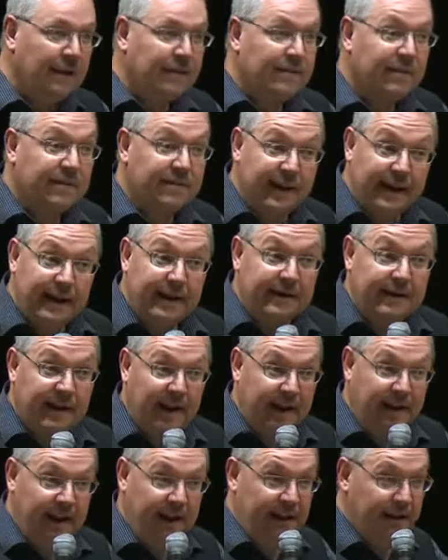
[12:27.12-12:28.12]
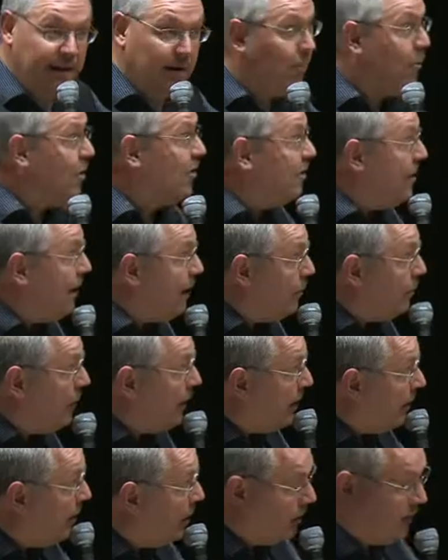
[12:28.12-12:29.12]
The second idea was
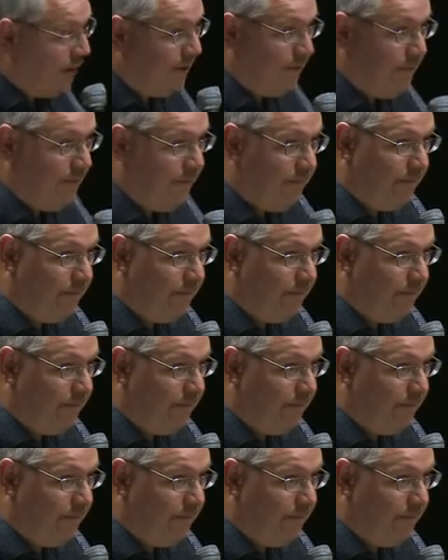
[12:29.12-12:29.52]
equally good.